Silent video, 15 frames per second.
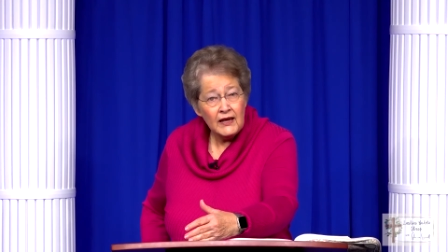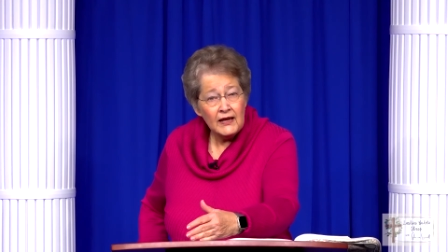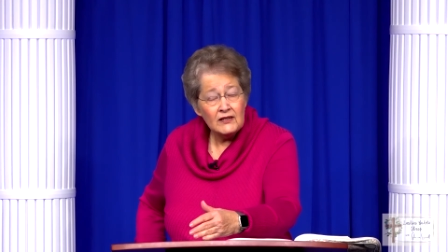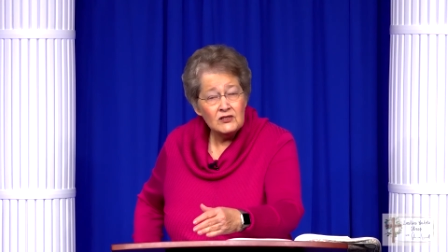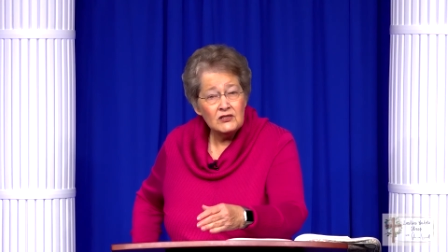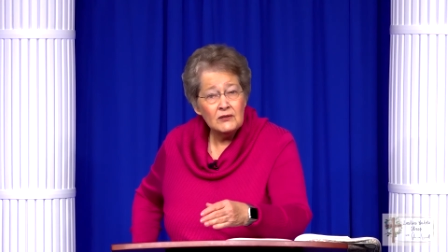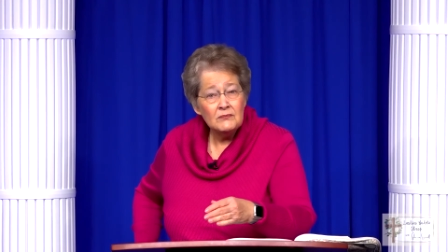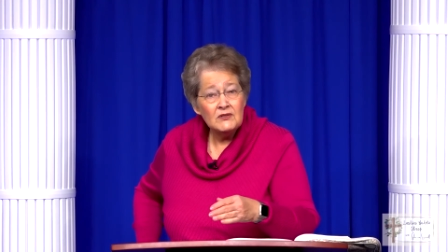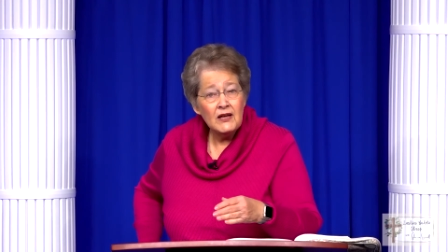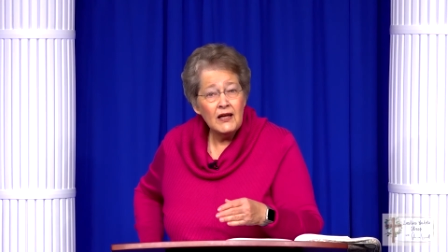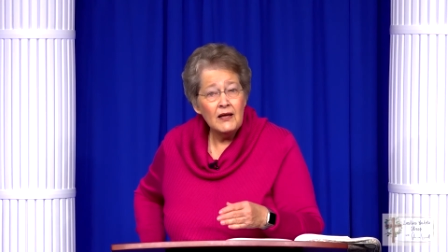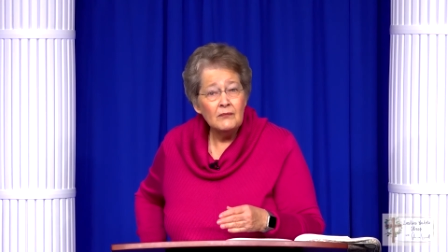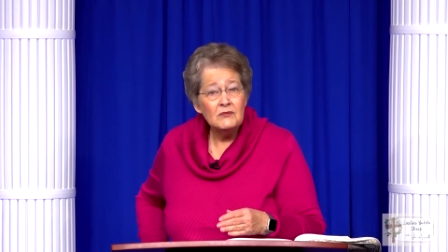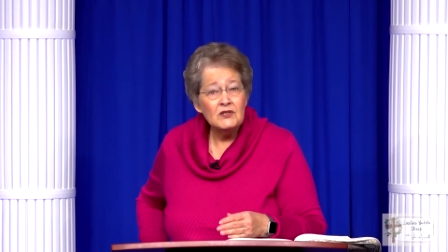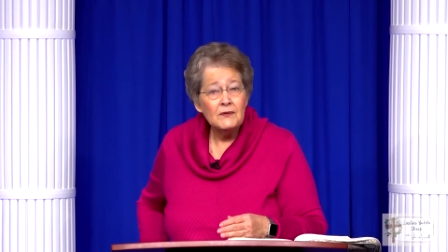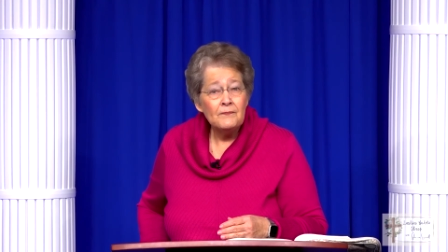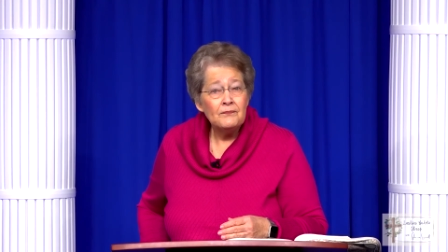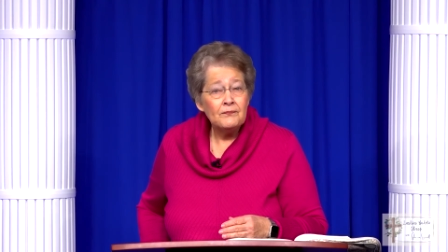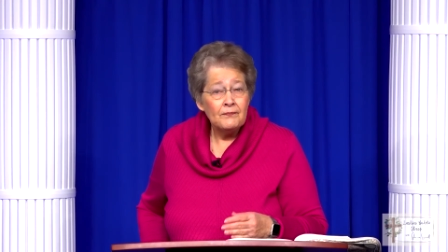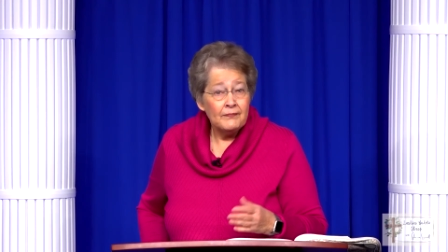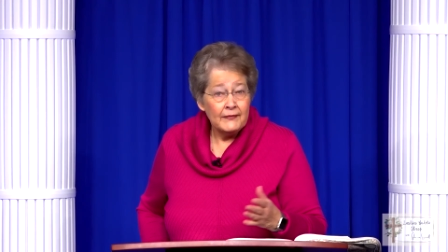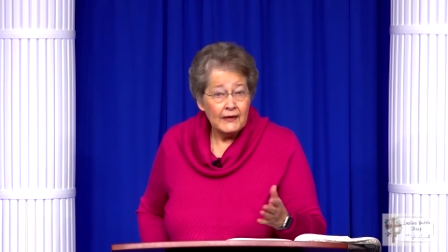And sometimes
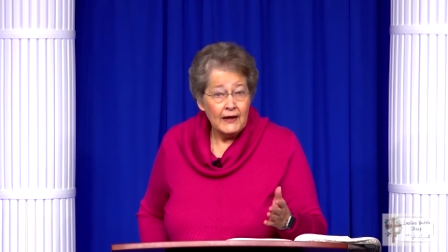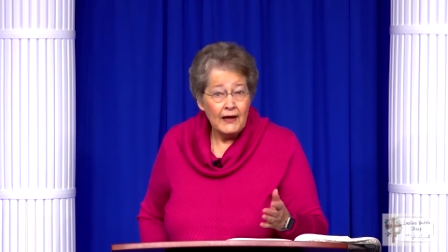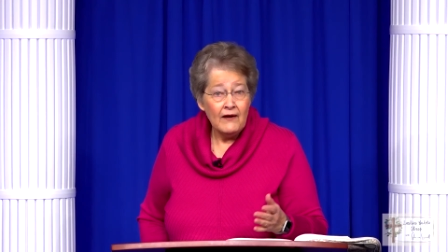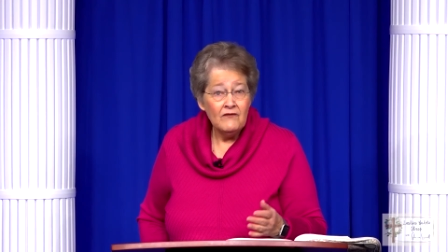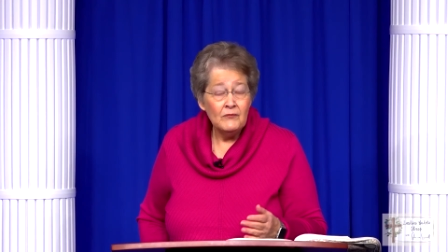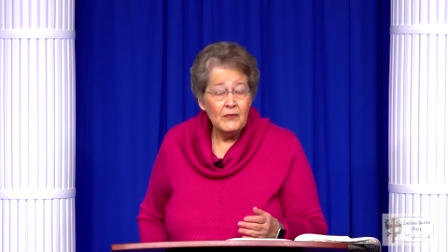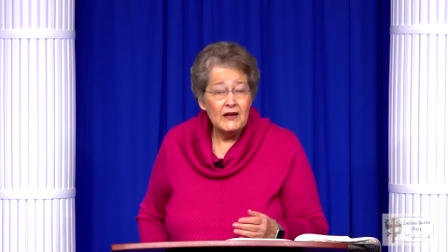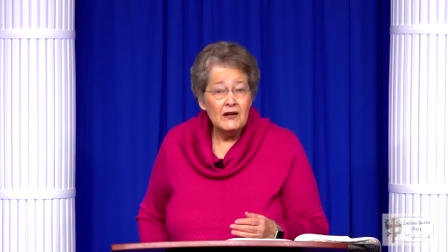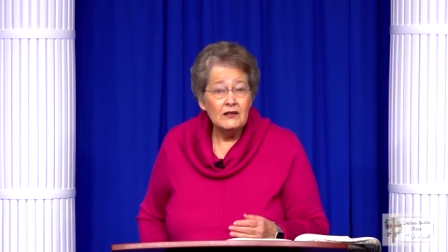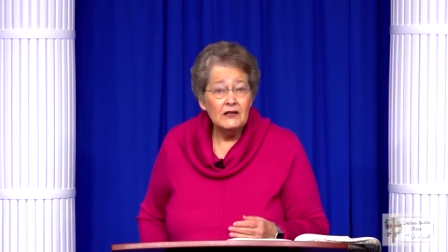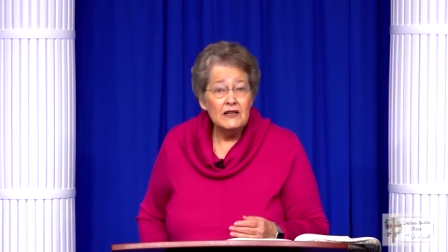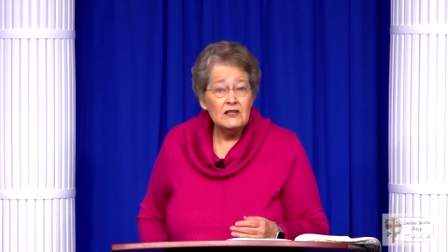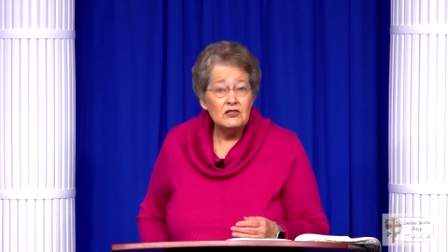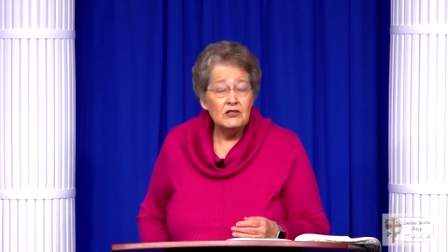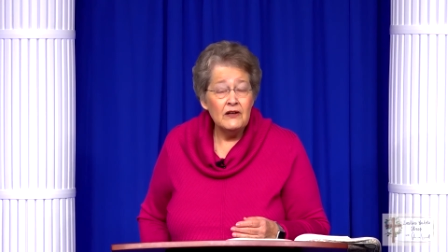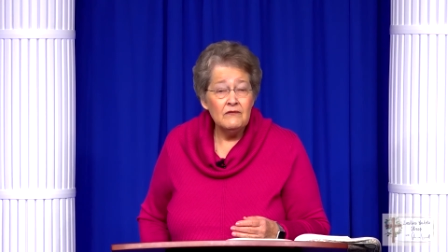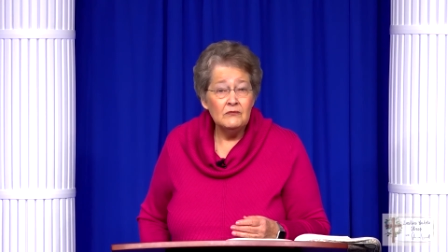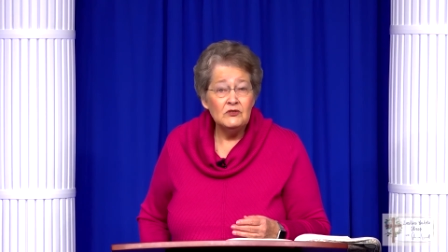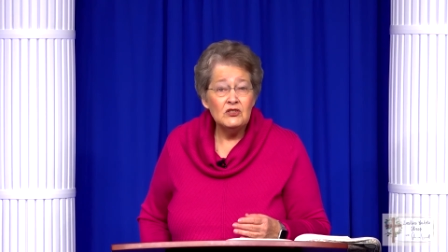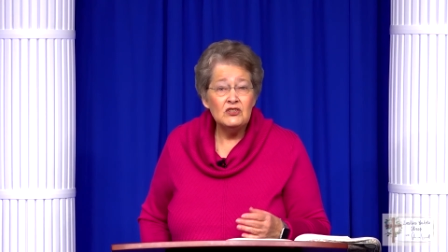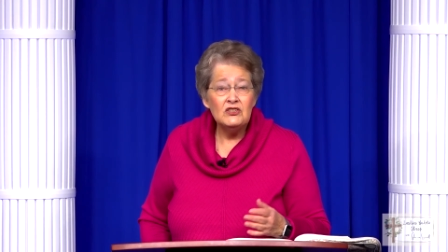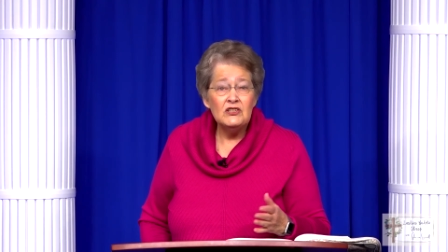I've made a list of them.
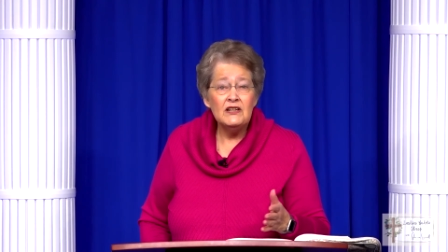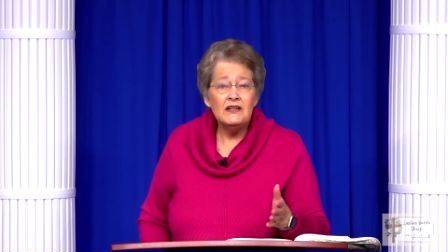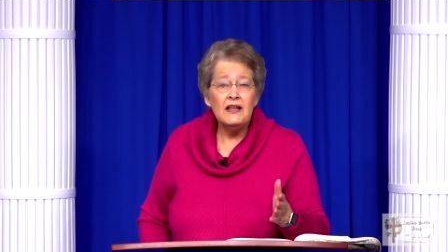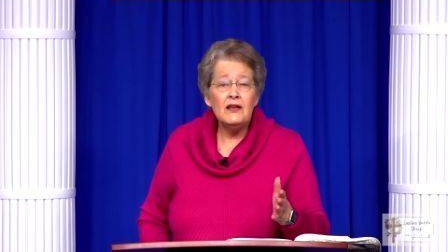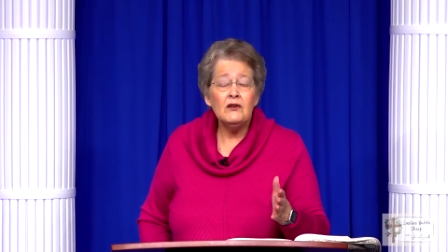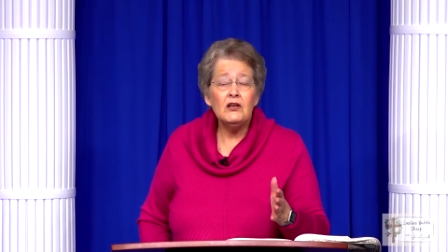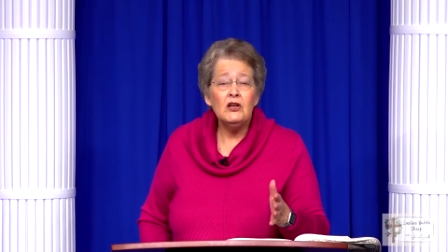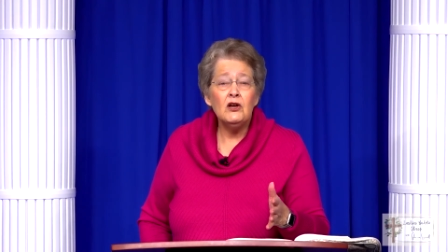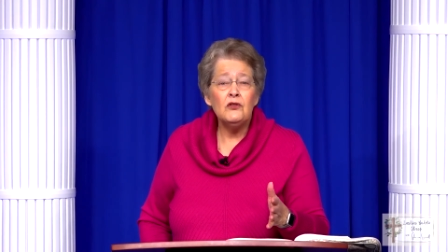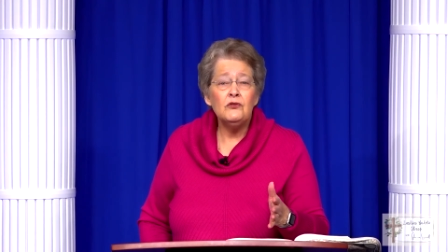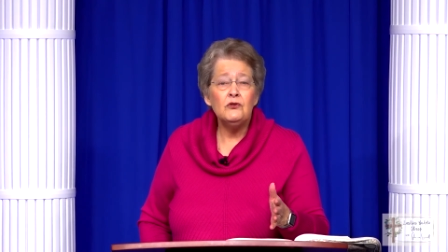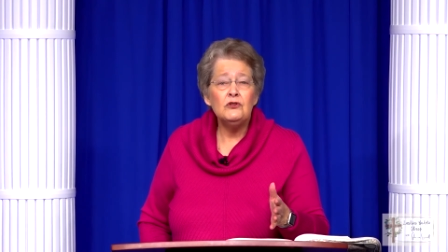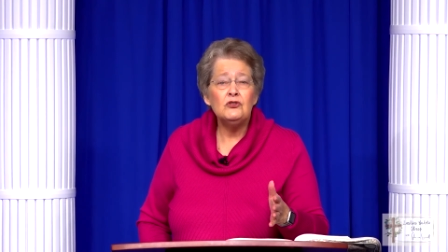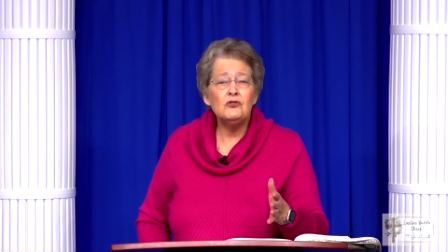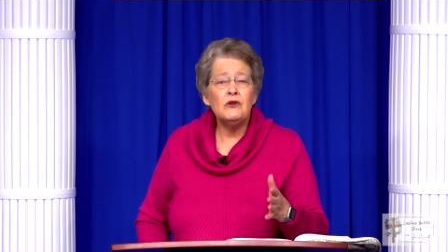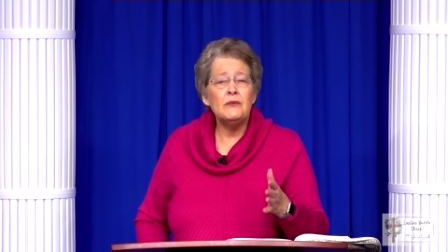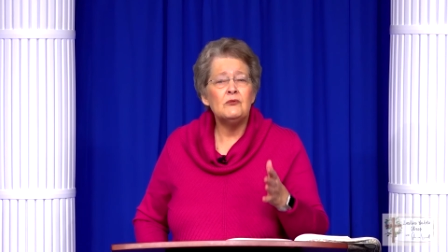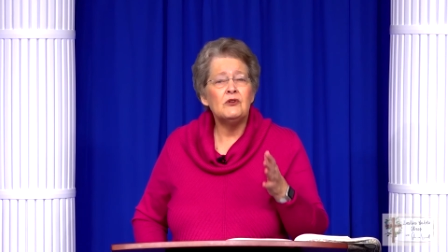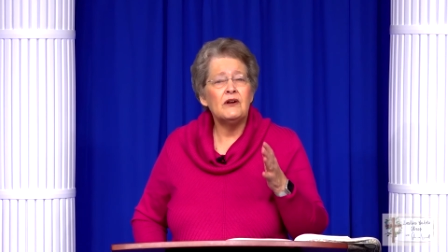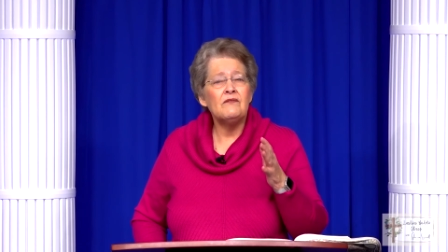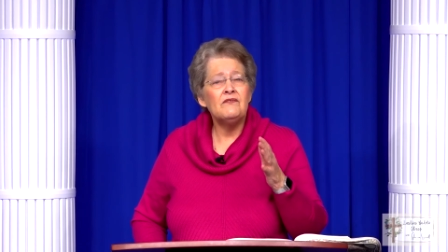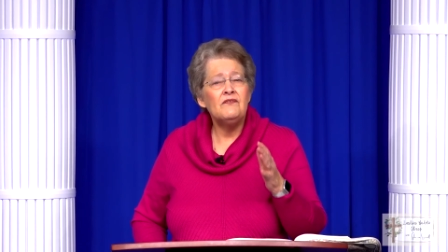Just sit down and go through
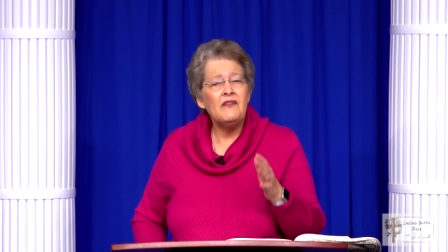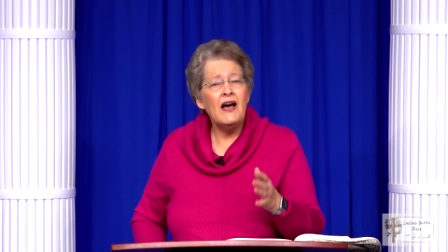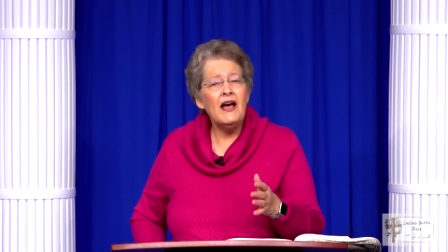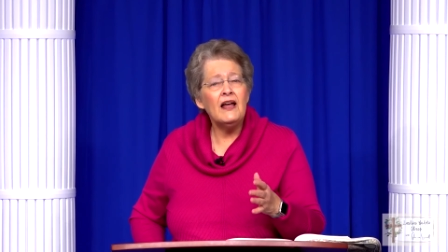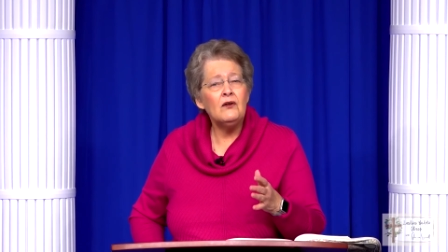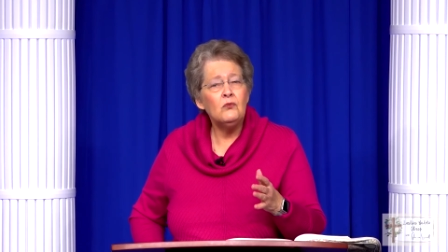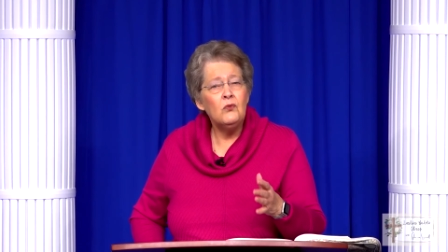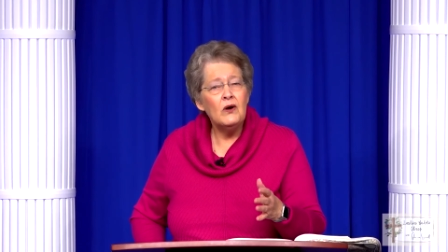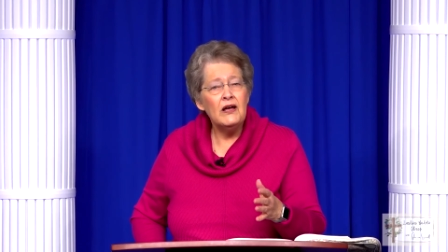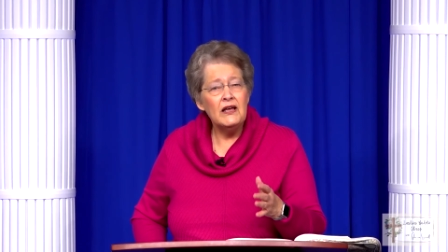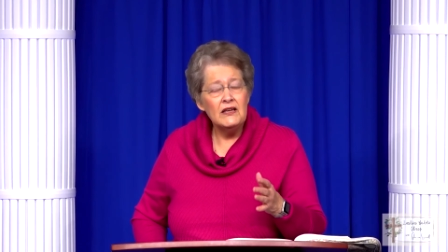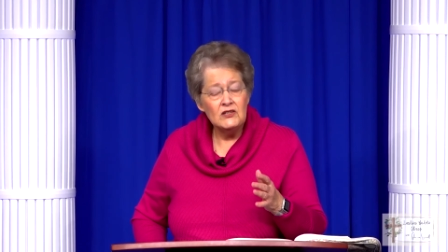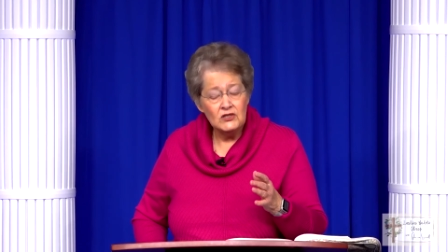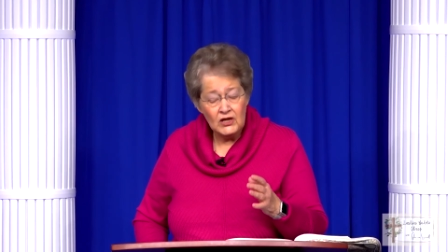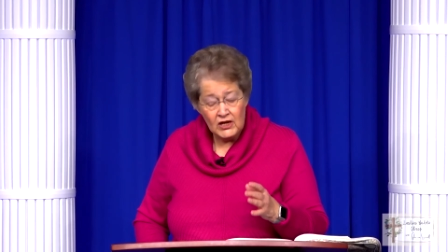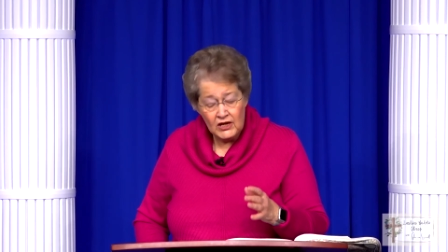Scripture and find ways